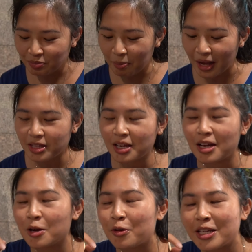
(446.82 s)
But
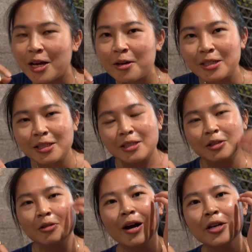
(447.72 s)
the kway teow is
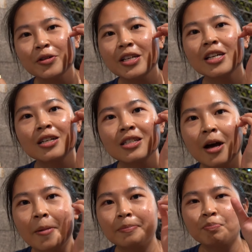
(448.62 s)
quite unique because
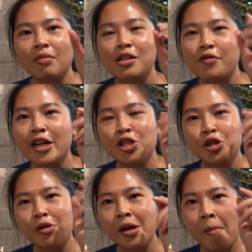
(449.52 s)
it's very
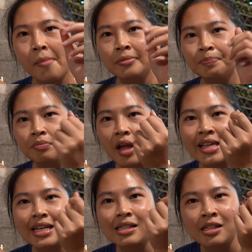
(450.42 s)
chewy,
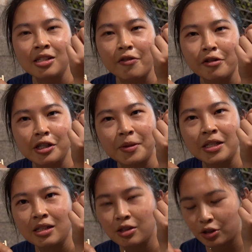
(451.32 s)
and there's hints of
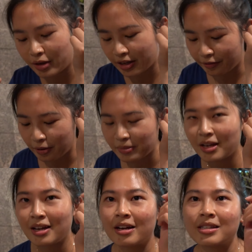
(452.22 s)
crispiness to it from
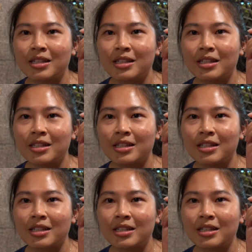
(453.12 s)
the